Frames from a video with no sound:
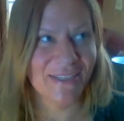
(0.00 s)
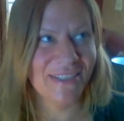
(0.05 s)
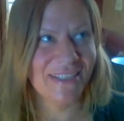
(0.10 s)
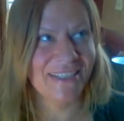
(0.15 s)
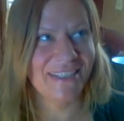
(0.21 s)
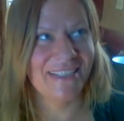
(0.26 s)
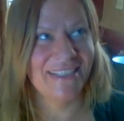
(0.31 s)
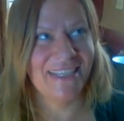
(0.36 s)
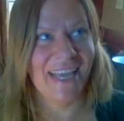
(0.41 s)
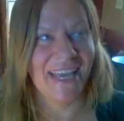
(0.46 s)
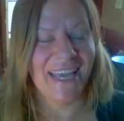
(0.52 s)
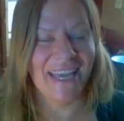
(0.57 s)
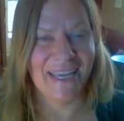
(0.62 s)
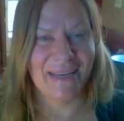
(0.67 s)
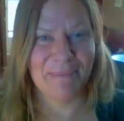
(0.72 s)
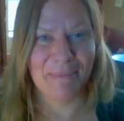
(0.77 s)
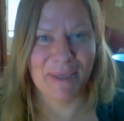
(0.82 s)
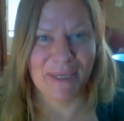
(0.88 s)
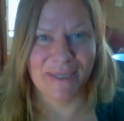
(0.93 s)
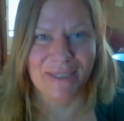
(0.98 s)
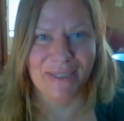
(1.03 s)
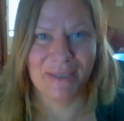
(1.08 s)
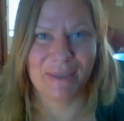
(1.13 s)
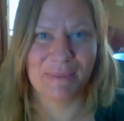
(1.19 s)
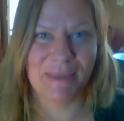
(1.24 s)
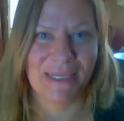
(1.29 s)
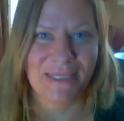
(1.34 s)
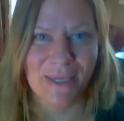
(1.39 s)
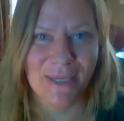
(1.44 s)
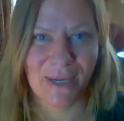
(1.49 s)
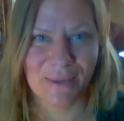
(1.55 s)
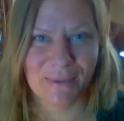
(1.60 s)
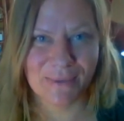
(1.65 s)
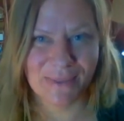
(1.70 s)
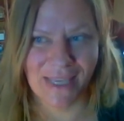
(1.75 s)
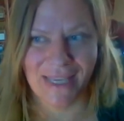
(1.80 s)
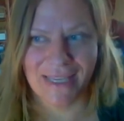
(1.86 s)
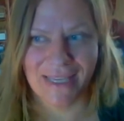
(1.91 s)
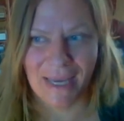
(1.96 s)
I could have stayed but you know my dog
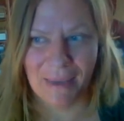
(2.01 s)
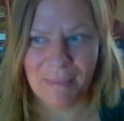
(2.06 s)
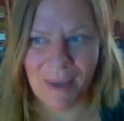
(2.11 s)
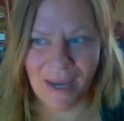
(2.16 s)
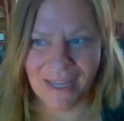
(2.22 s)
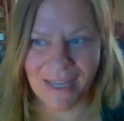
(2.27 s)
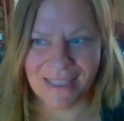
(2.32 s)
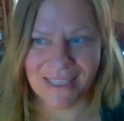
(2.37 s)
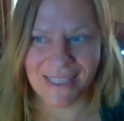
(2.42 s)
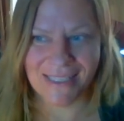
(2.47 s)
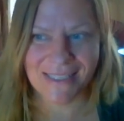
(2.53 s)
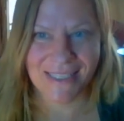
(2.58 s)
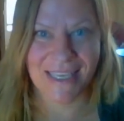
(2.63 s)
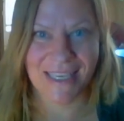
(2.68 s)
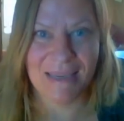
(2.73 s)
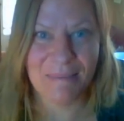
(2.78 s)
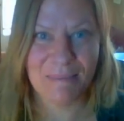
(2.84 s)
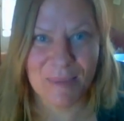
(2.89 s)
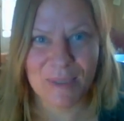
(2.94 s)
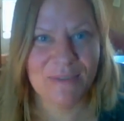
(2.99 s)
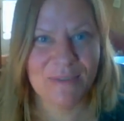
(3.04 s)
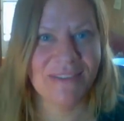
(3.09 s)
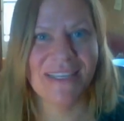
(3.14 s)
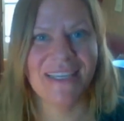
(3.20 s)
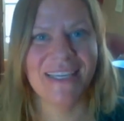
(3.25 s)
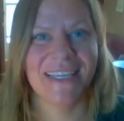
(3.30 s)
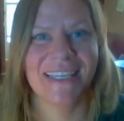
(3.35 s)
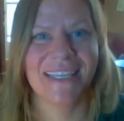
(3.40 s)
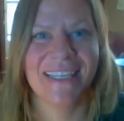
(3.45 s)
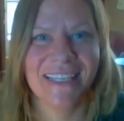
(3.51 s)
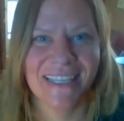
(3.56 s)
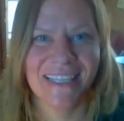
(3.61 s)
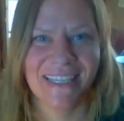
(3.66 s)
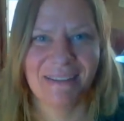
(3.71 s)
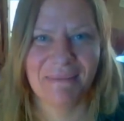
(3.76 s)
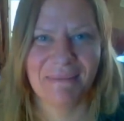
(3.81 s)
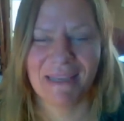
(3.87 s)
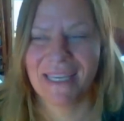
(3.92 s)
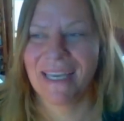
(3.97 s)
was like come on let's keep moving
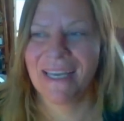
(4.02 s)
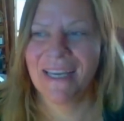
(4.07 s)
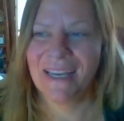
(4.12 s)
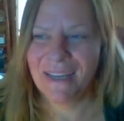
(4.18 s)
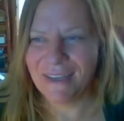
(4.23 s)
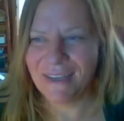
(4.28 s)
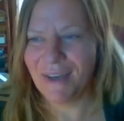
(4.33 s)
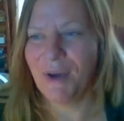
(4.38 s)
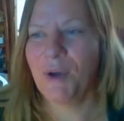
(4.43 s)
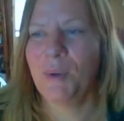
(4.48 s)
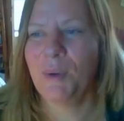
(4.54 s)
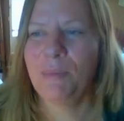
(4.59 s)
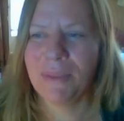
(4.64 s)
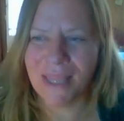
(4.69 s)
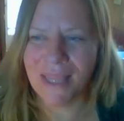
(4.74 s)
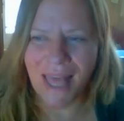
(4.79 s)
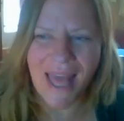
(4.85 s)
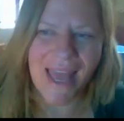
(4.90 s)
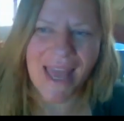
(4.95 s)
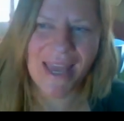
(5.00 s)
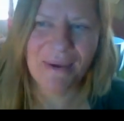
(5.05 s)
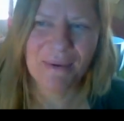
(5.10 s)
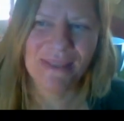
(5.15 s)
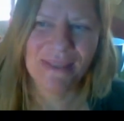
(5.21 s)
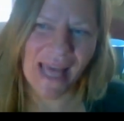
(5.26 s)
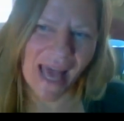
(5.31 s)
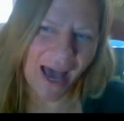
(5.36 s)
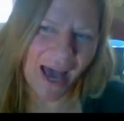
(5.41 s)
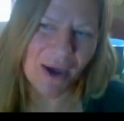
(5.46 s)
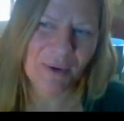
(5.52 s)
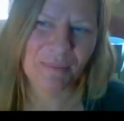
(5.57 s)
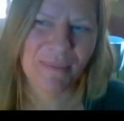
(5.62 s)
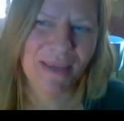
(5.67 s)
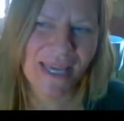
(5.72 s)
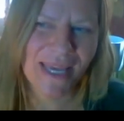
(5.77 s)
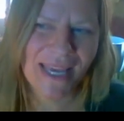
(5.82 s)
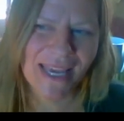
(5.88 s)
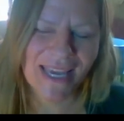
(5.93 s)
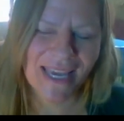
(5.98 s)
and I'm like go play without
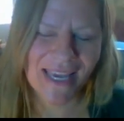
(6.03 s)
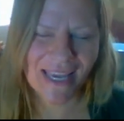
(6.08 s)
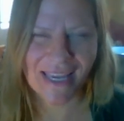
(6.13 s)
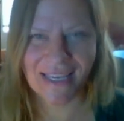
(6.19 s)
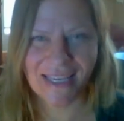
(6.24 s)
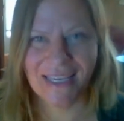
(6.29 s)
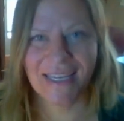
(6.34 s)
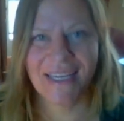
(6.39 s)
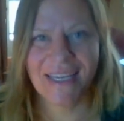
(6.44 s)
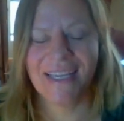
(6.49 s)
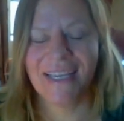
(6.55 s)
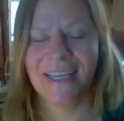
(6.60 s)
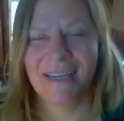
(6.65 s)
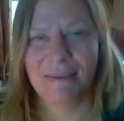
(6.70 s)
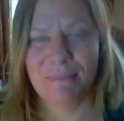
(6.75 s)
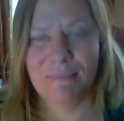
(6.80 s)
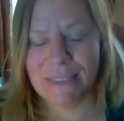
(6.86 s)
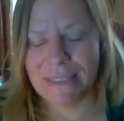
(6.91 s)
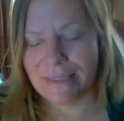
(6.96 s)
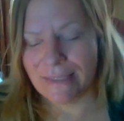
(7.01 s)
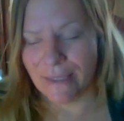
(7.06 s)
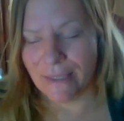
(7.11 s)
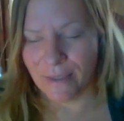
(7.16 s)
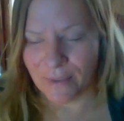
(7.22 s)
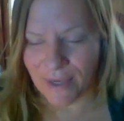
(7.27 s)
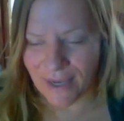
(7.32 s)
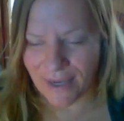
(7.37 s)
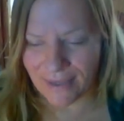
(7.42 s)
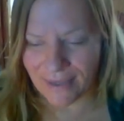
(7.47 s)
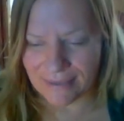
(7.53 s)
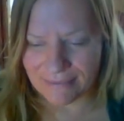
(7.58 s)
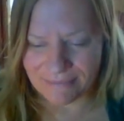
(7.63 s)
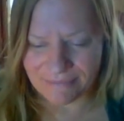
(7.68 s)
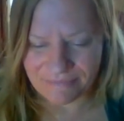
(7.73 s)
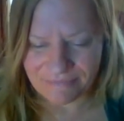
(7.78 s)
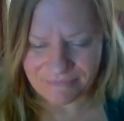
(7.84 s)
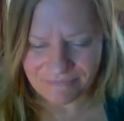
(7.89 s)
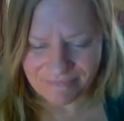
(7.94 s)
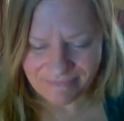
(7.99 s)
me and but so
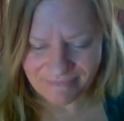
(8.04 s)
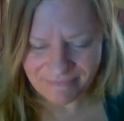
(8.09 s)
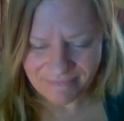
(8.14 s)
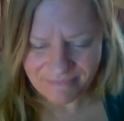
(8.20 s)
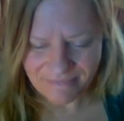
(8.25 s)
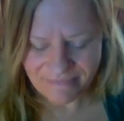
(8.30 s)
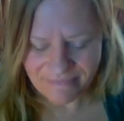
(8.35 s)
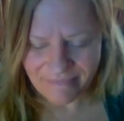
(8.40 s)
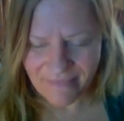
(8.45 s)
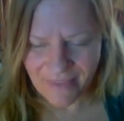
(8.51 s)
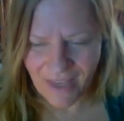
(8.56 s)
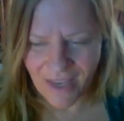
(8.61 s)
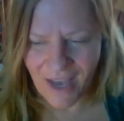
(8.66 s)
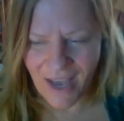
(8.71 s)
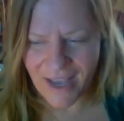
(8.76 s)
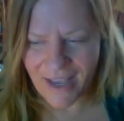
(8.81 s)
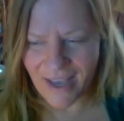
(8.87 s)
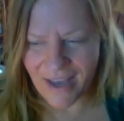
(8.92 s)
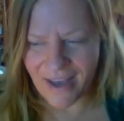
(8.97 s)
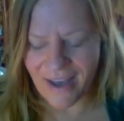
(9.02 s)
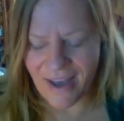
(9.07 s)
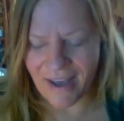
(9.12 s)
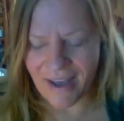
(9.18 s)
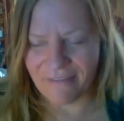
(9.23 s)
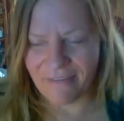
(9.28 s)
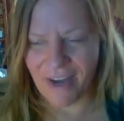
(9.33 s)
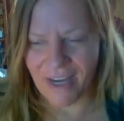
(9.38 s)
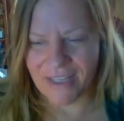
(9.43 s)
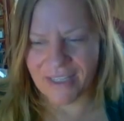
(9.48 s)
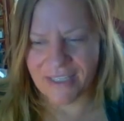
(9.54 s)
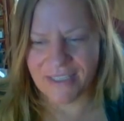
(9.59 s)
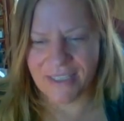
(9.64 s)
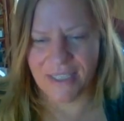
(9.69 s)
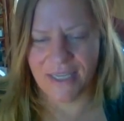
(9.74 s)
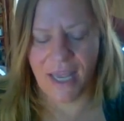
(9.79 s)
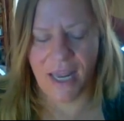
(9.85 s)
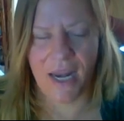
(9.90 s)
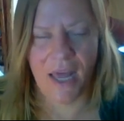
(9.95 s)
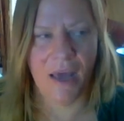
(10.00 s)
um, I, uh, I finally
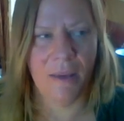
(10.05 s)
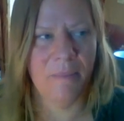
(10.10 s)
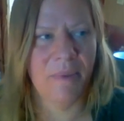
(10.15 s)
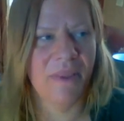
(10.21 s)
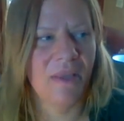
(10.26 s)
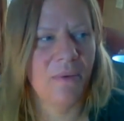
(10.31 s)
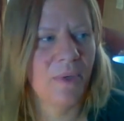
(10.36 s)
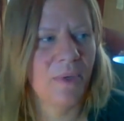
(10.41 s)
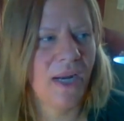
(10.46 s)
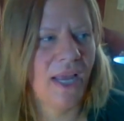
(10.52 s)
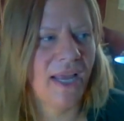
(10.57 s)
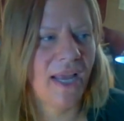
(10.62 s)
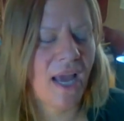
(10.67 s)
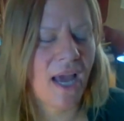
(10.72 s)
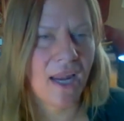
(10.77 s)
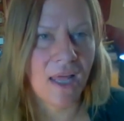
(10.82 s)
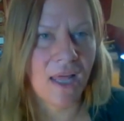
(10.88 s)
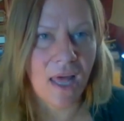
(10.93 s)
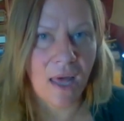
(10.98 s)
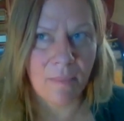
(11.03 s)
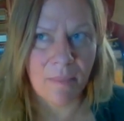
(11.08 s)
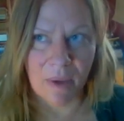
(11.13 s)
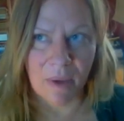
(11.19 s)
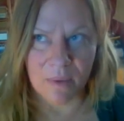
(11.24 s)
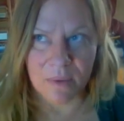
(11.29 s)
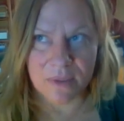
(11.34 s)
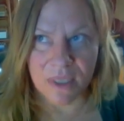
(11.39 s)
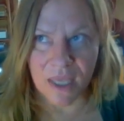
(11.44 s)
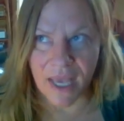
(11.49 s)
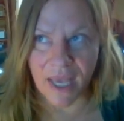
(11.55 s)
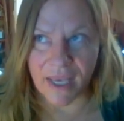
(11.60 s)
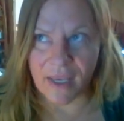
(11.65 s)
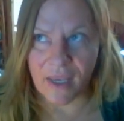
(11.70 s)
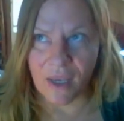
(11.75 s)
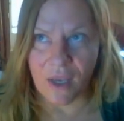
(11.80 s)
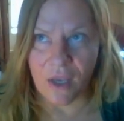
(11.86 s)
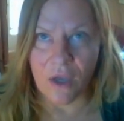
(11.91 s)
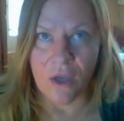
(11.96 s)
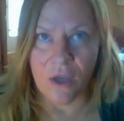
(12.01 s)
did get up but then when I got up I was
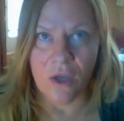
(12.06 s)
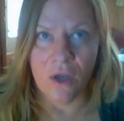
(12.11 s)
like